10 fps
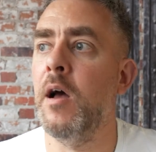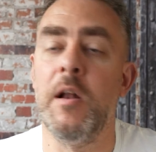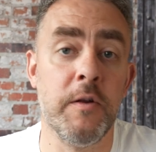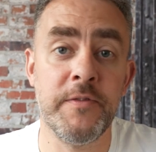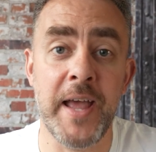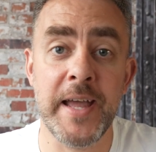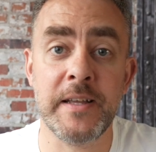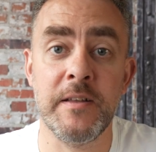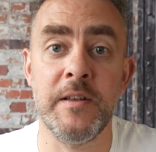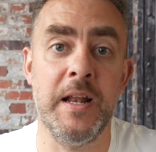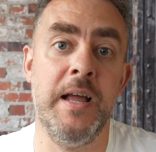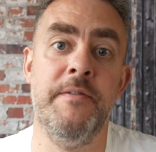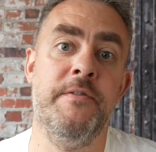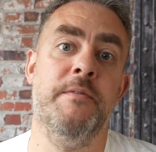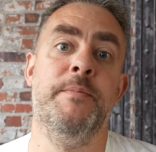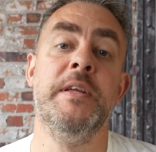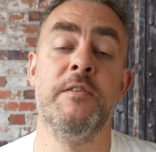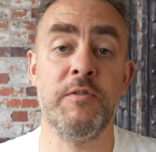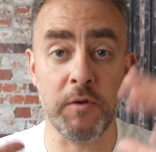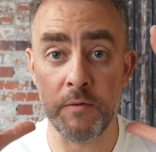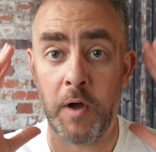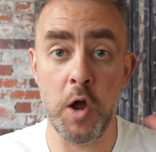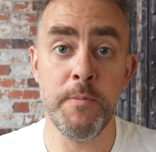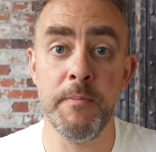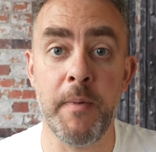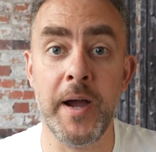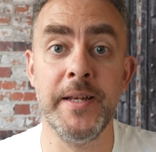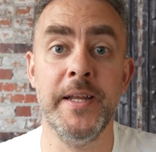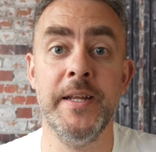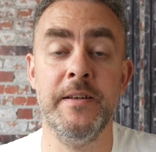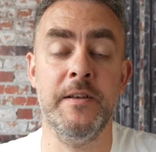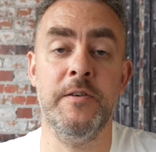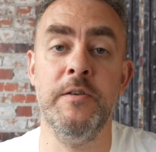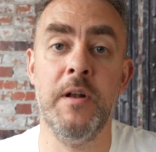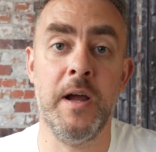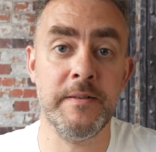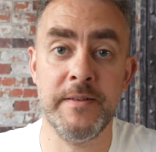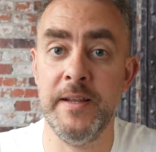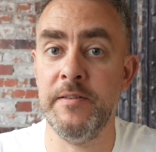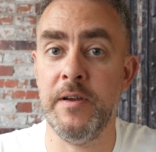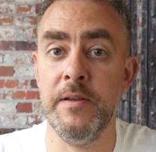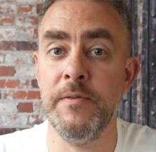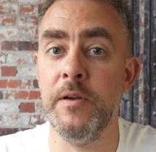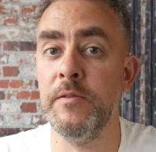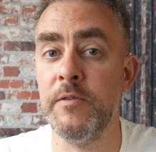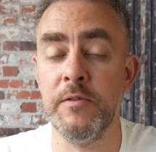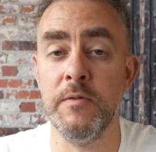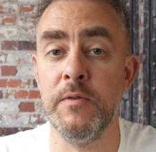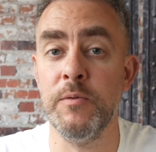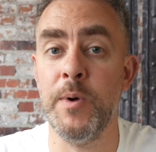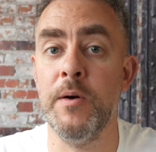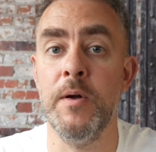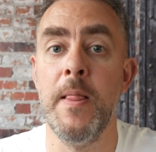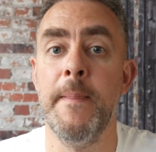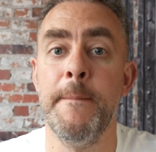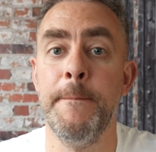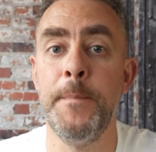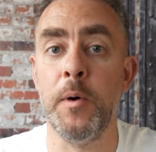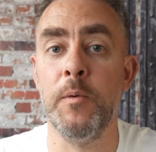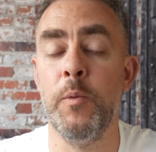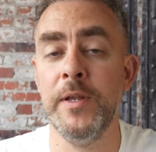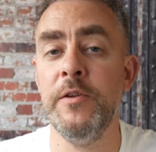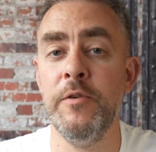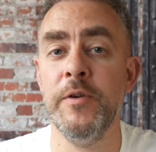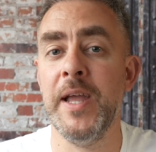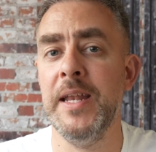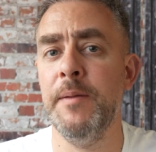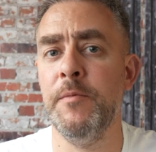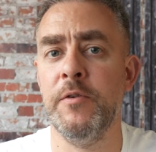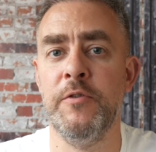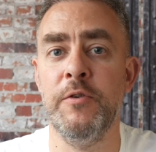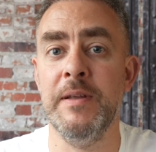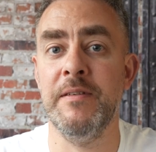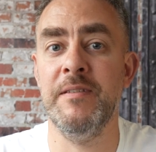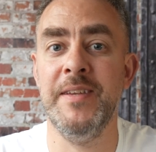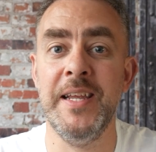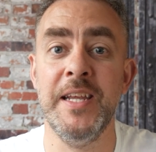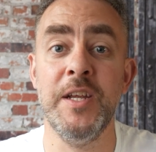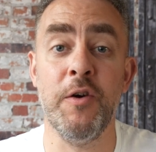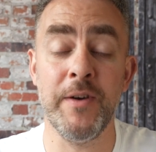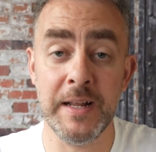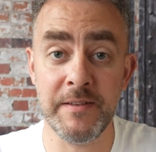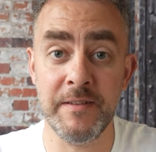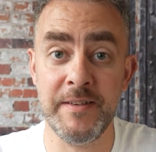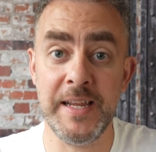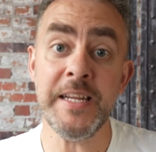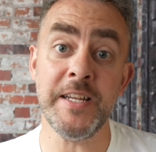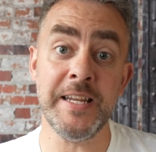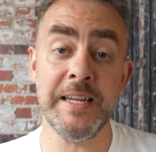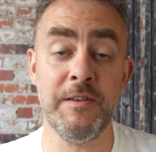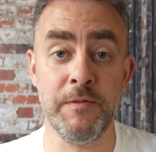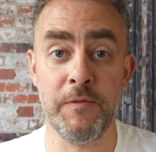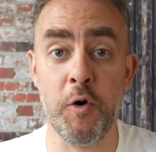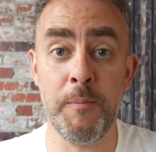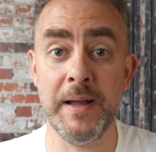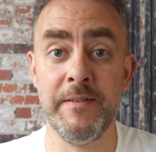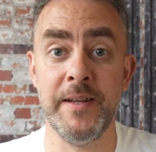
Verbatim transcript: I love tech. I have to be sort of open-minded and I do like to test iPhones and stuff as well. But when you do get an M.2 SSD or an SSD, you need to format